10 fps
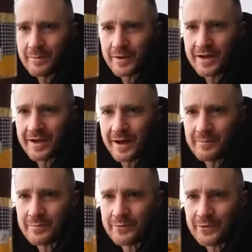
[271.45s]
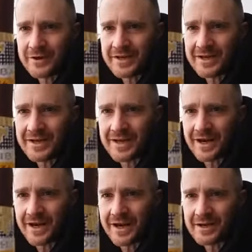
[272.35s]
But I'm pretty
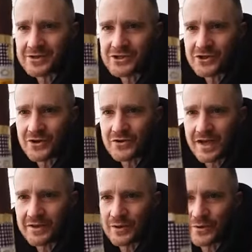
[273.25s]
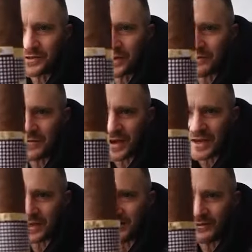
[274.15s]
uh, sure that those are fake.